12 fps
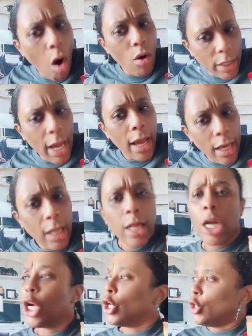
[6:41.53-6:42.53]
Okay,
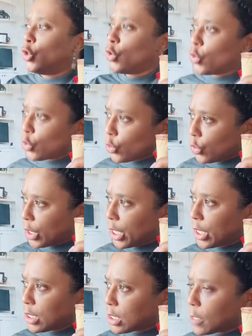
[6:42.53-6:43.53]
you do
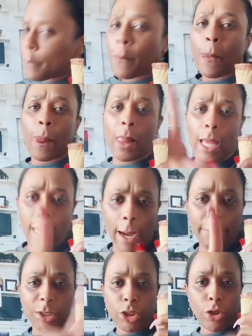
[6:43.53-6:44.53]
this and
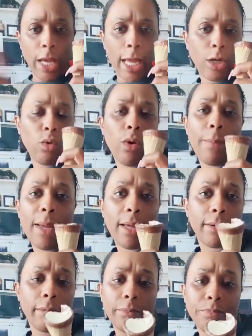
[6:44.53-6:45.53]
I'm gonna show you how to do it
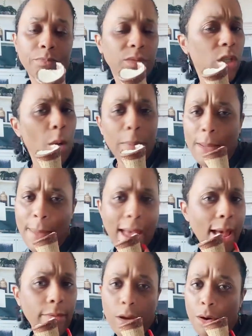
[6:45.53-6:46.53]
better. Don't be
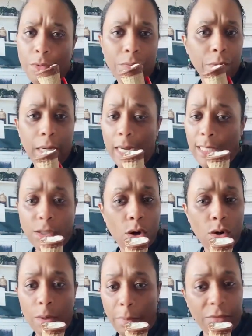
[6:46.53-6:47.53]
mad though. And I
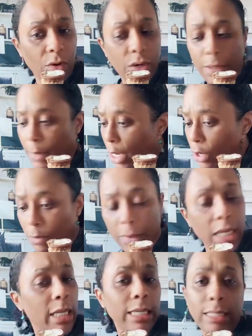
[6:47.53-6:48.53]
told him before he married
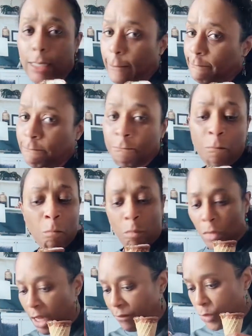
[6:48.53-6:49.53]
me, listen,
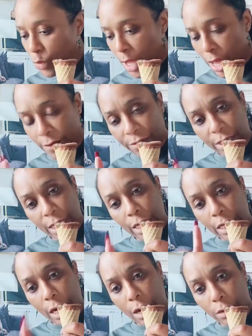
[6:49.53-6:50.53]
if you ever
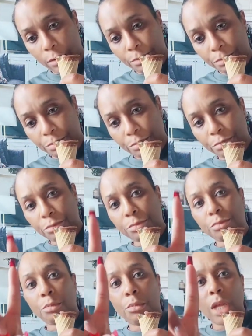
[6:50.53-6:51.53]
get caught,
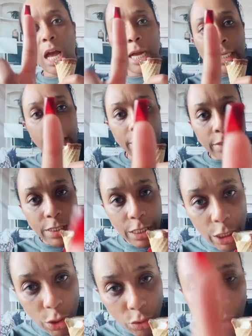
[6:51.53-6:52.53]
I
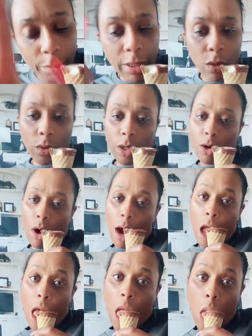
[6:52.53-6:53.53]
guarantee you're going to be the one
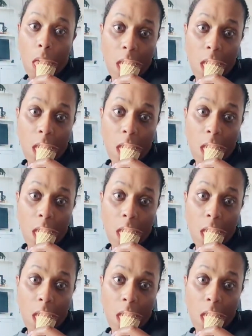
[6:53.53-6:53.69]
crying.